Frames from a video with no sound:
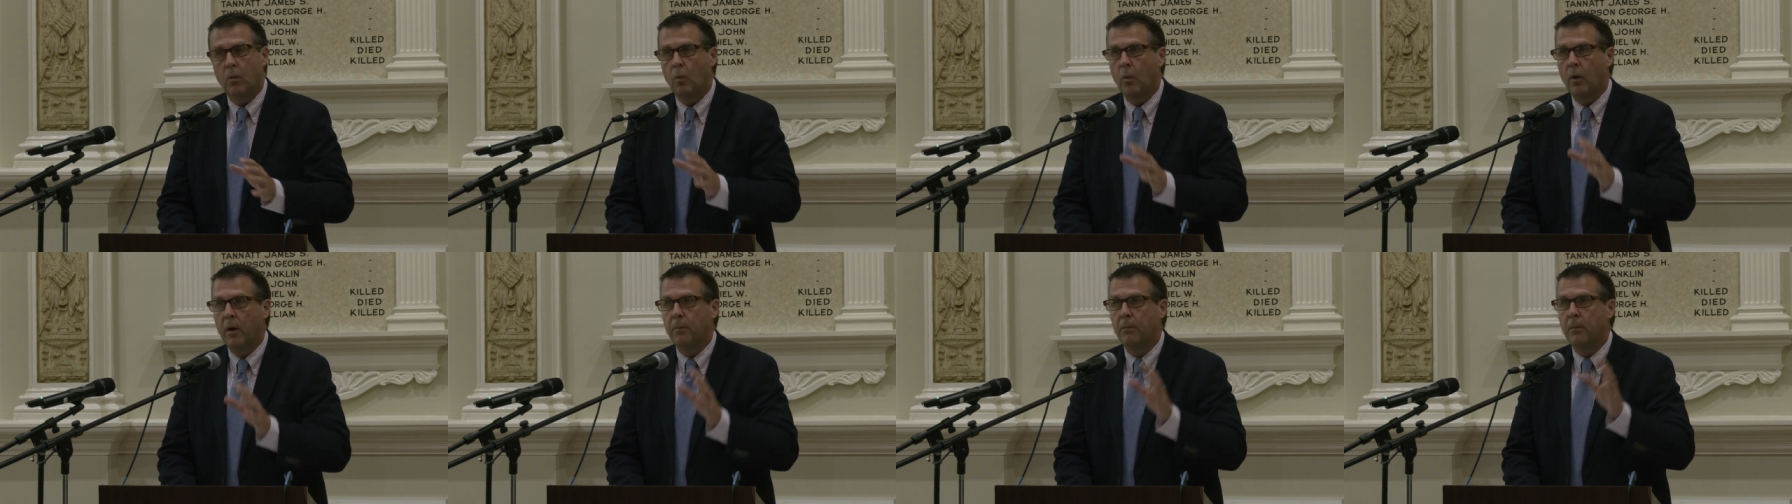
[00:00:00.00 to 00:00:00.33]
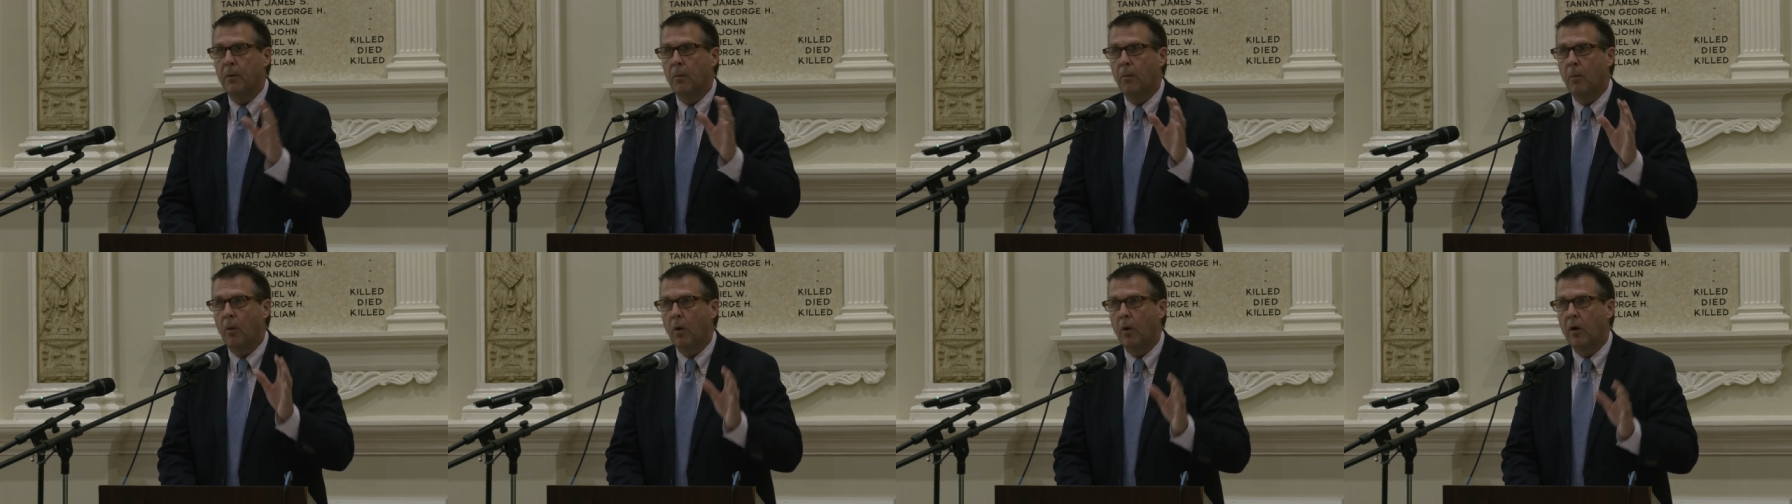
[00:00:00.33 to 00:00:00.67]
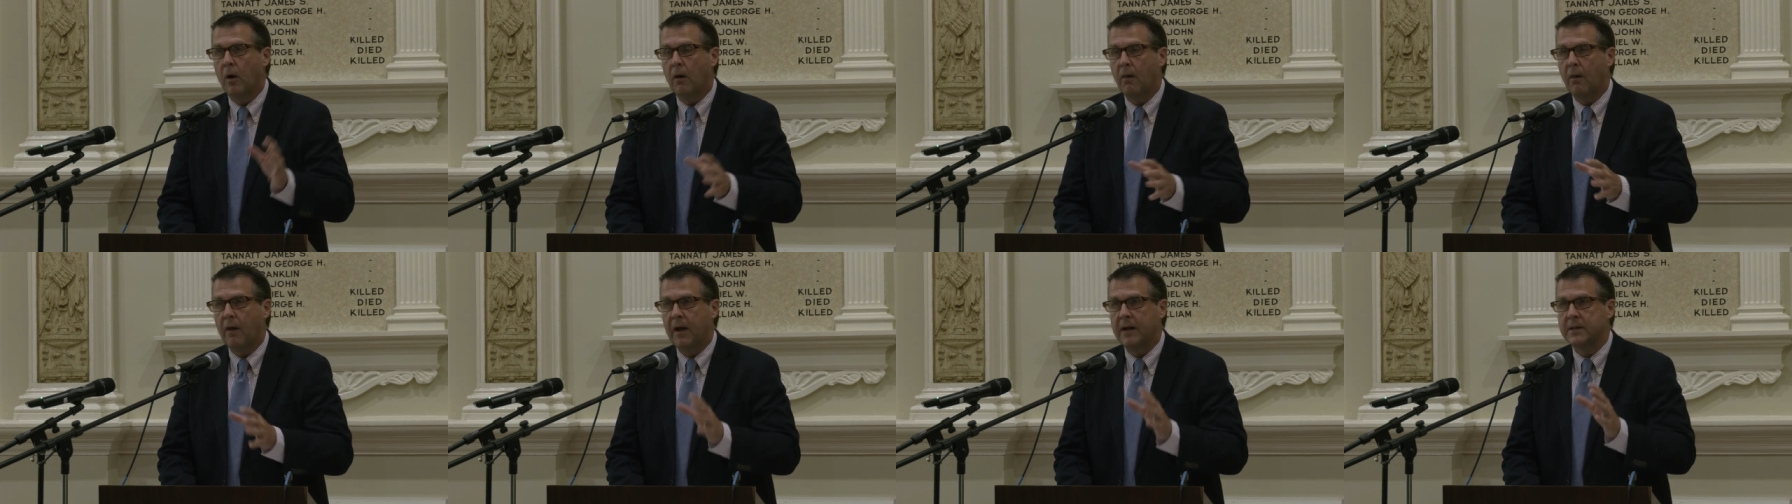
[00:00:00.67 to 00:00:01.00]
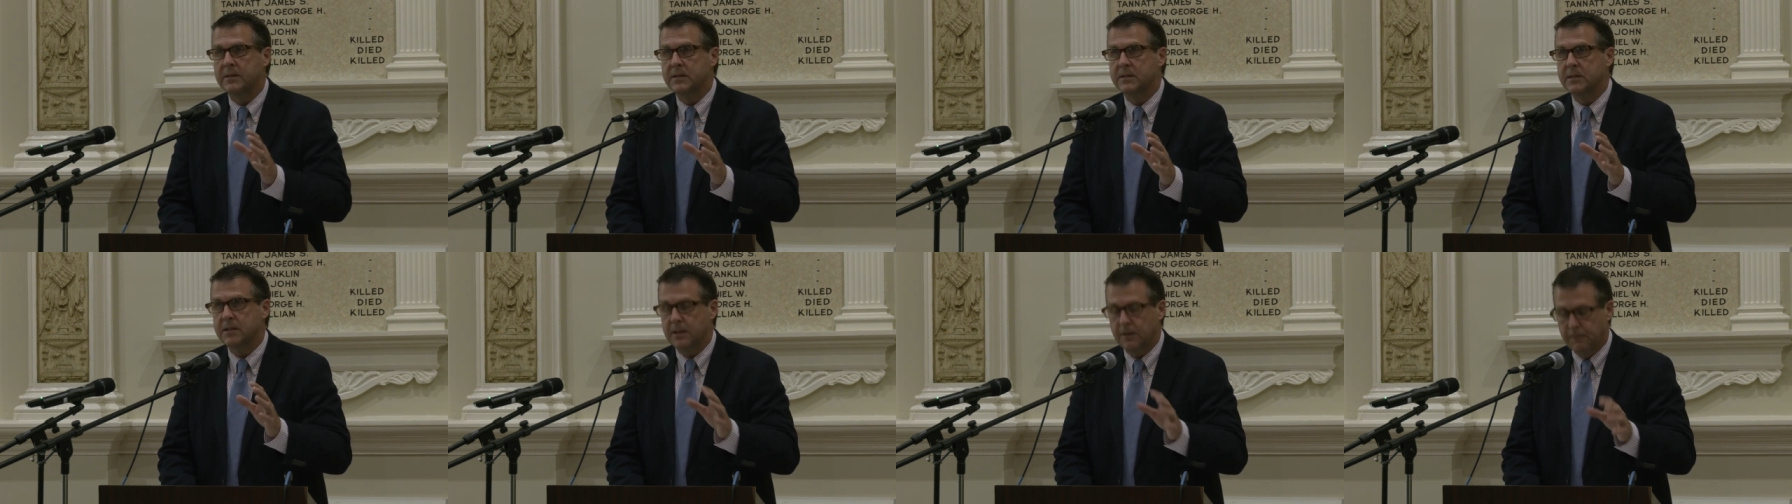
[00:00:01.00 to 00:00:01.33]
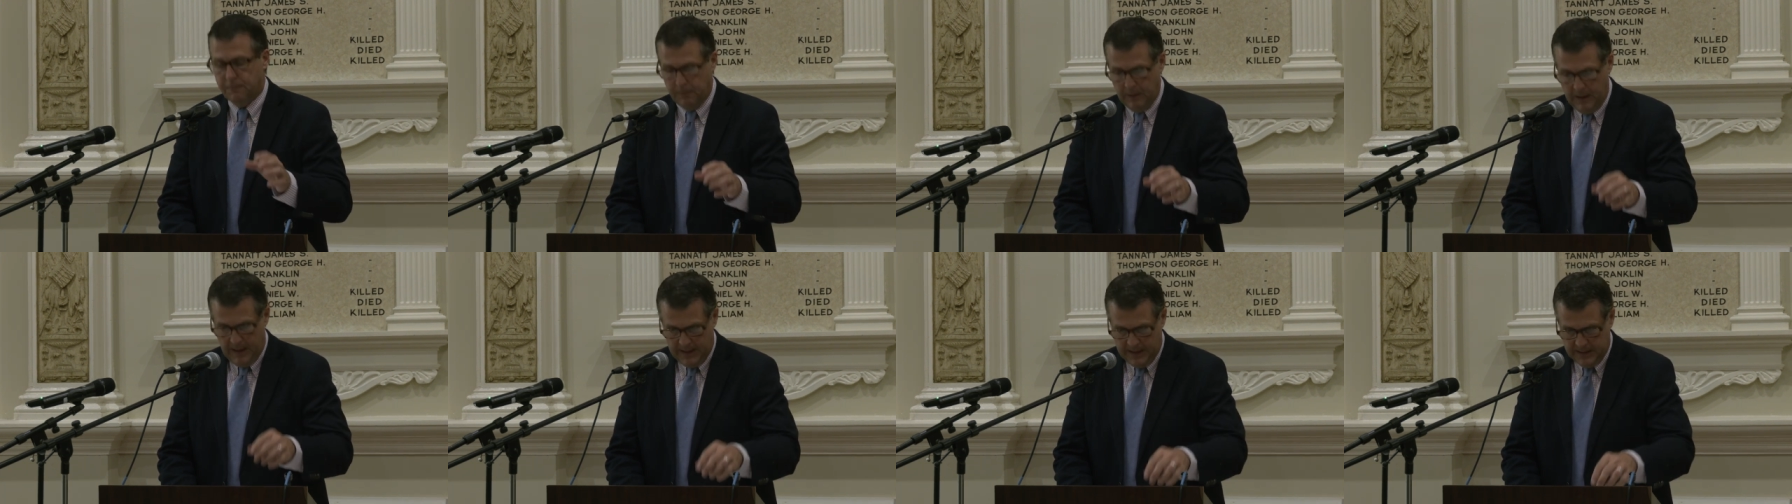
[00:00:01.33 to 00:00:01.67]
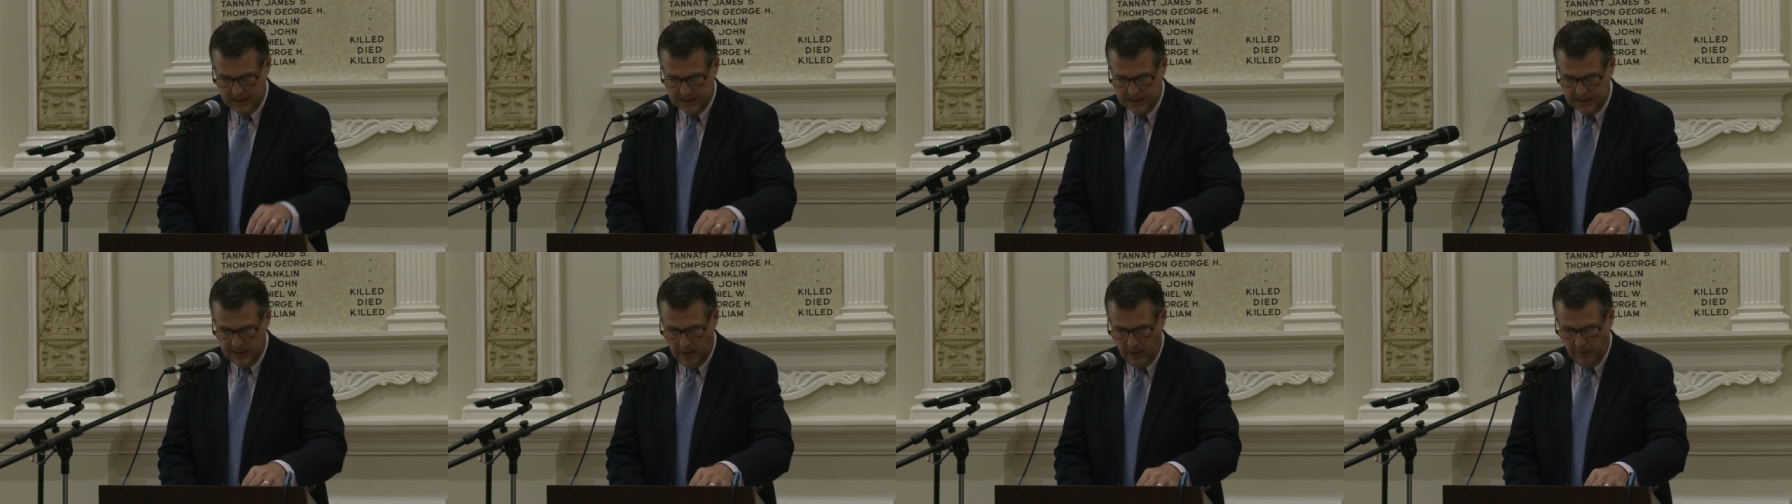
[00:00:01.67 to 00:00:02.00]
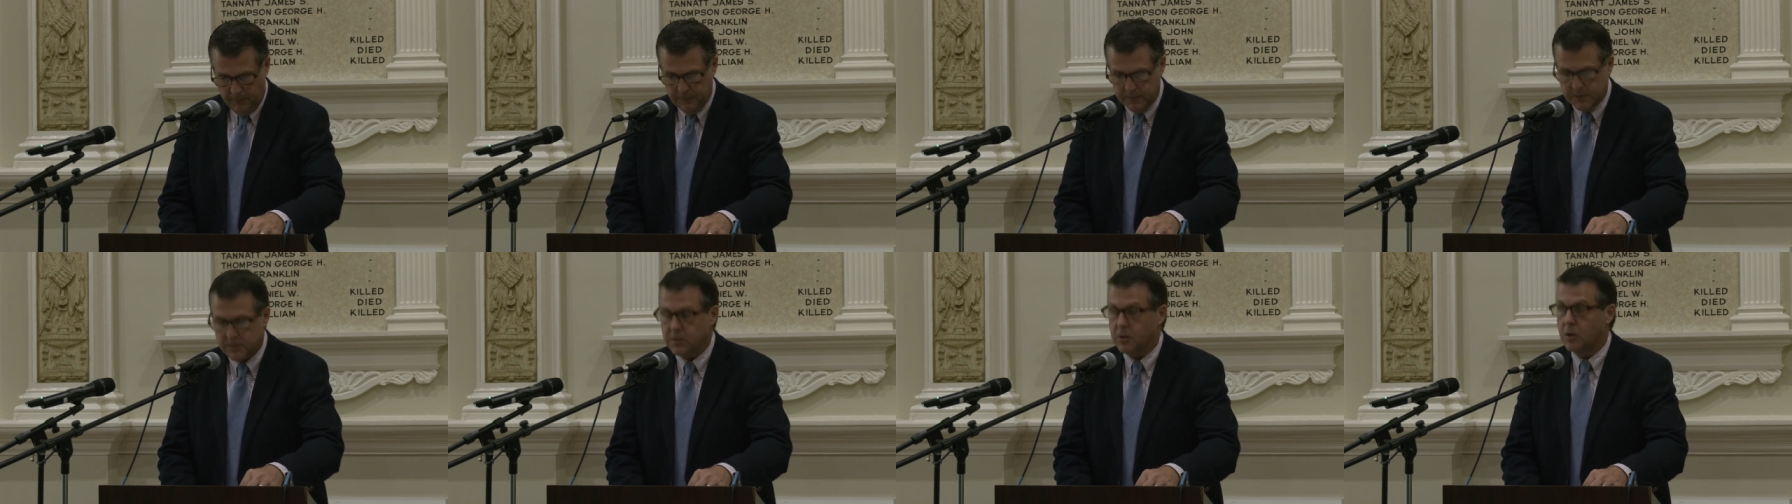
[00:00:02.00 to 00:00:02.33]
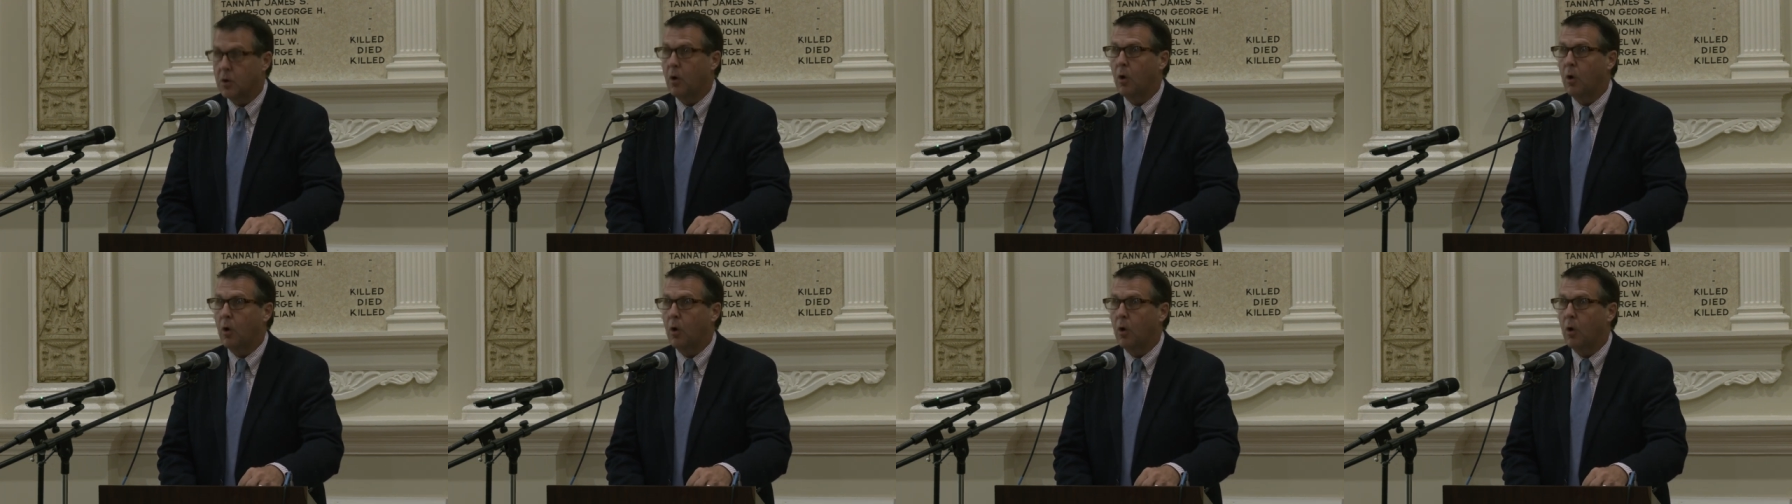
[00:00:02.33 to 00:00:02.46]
what memorializes the flag itself is the